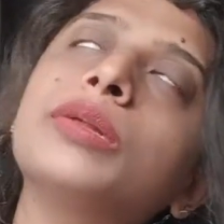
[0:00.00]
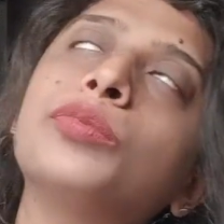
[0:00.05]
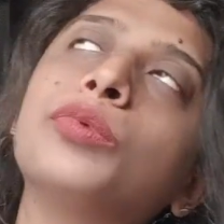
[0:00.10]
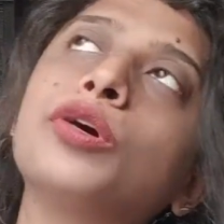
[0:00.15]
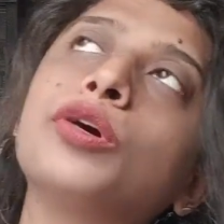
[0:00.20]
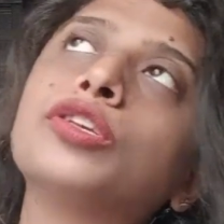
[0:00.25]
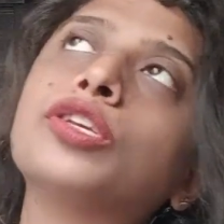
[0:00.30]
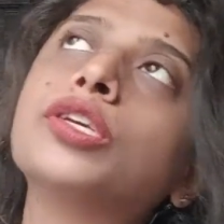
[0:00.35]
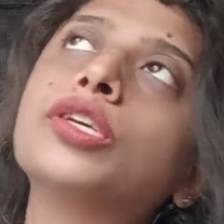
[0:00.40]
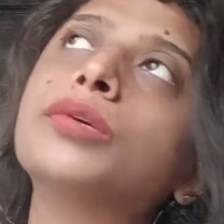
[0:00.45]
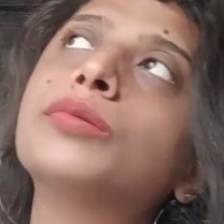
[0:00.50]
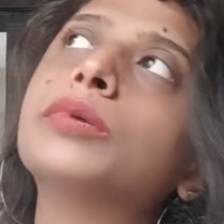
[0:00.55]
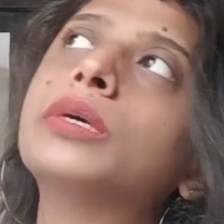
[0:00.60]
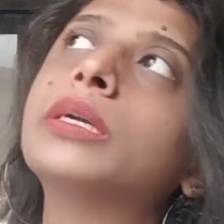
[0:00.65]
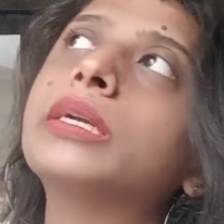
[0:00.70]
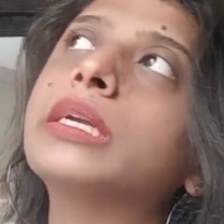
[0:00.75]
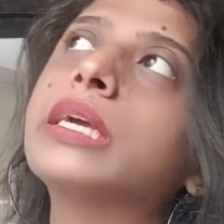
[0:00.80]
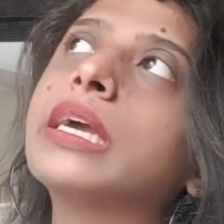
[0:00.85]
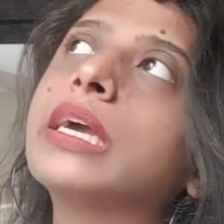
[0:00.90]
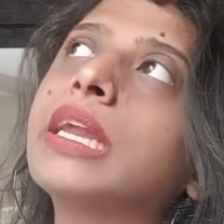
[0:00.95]
watching
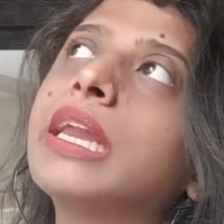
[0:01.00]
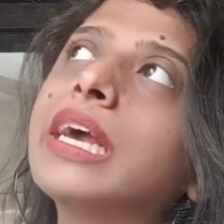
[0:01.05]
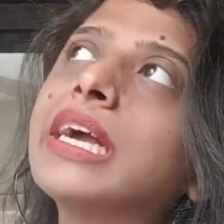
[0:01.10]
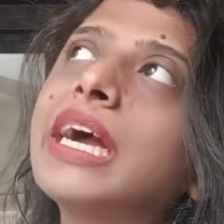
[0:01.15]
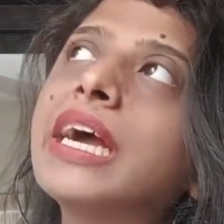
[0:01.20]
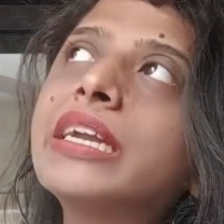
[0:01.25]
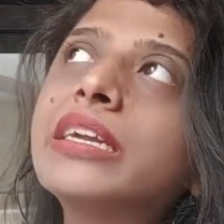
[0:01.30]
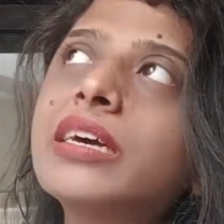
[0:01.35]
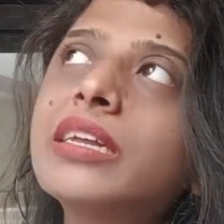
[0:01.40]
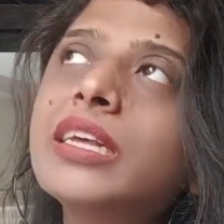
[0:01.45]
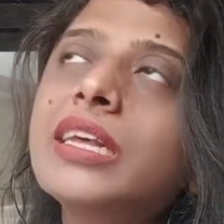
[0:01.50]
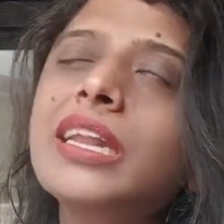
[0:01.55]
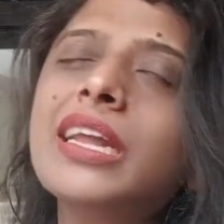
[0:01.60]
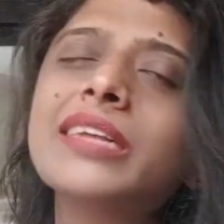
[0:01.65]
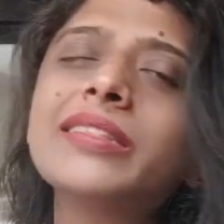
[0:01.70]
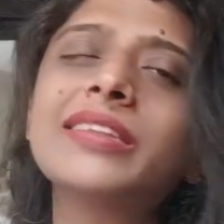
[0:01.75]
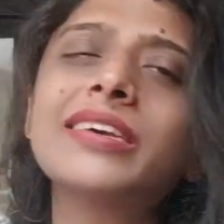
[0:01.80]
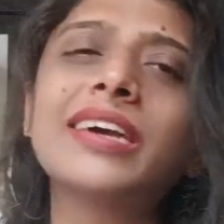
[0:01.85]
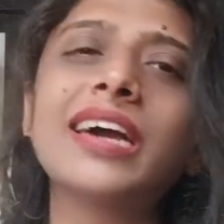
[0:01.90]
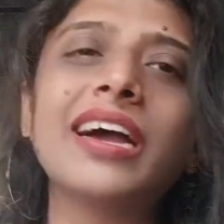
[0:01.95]
One Day. Like, I really
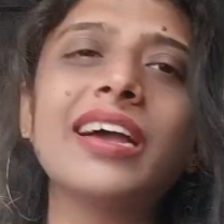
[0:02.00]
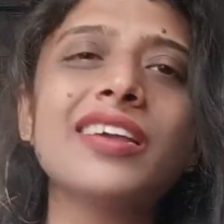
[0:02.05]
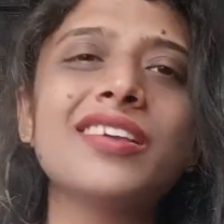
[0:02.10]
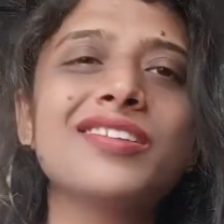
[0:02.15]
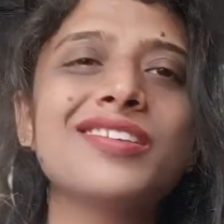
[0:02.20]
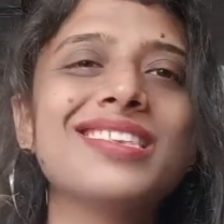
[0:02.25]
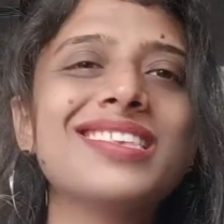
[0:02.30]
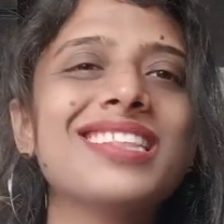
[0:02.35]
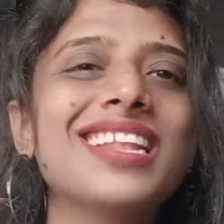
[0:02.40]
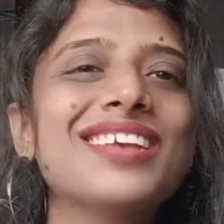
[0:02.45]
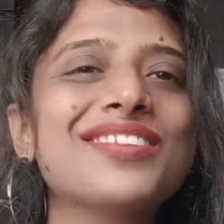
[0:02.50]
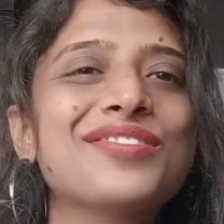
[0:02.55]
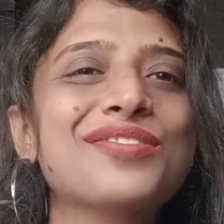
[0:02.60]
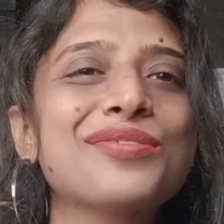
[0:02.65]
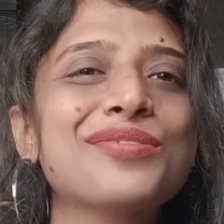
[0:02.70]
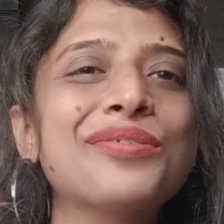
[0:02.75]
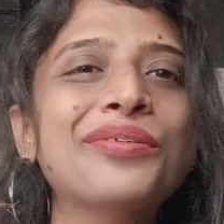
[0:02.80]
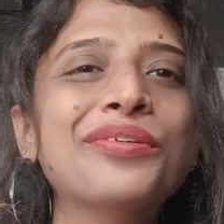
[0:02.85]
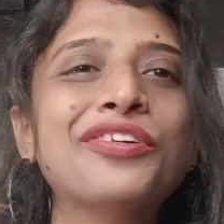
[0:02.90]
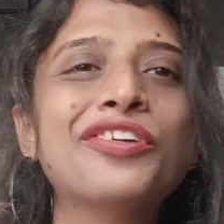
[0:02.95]
like the guy. He's like
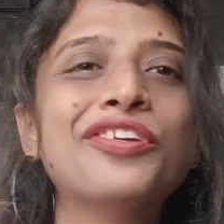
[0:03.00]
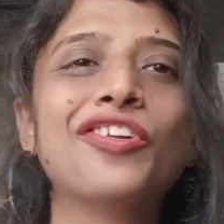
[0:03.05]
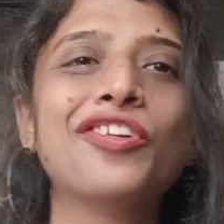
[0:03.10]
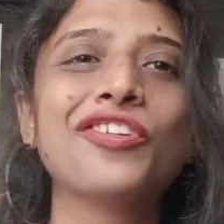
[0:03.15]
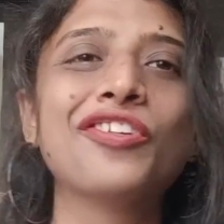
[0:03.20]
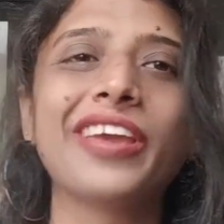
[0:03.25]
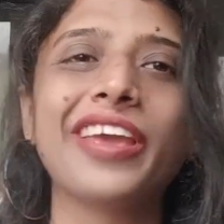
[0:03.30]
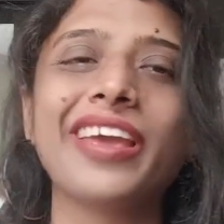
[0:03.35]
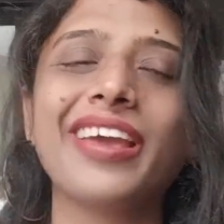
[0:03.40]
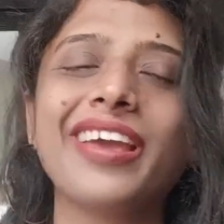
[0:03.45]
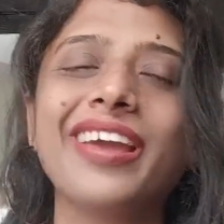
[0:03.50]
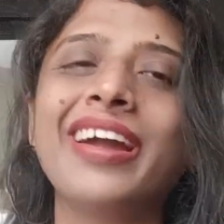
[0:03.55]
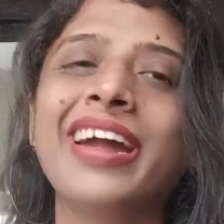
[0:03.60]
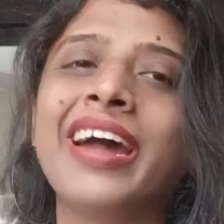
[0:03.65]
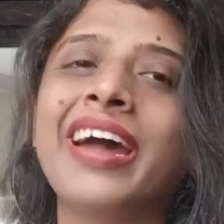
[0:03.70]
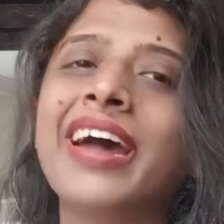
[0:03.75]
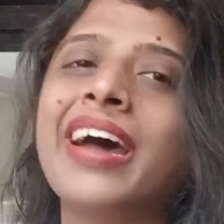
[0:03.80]
so good looking.